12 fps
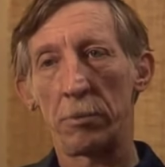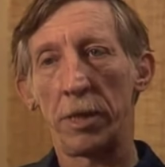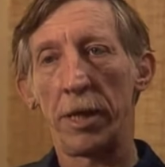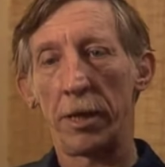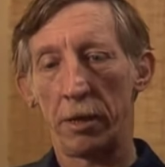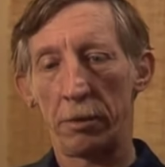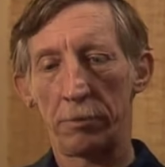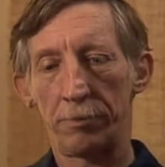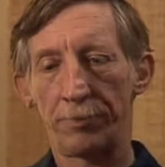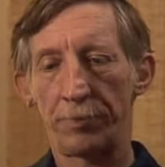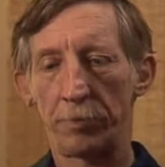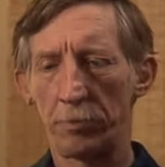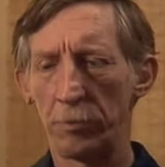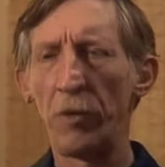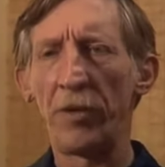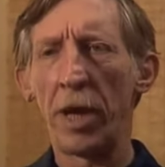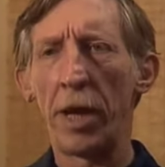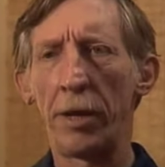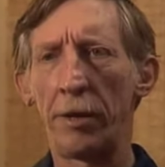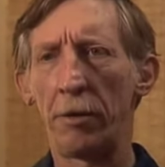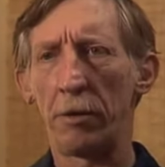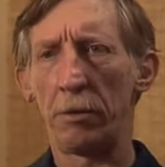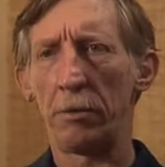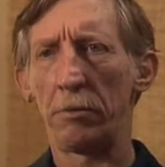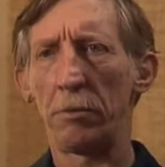He had a movie editor,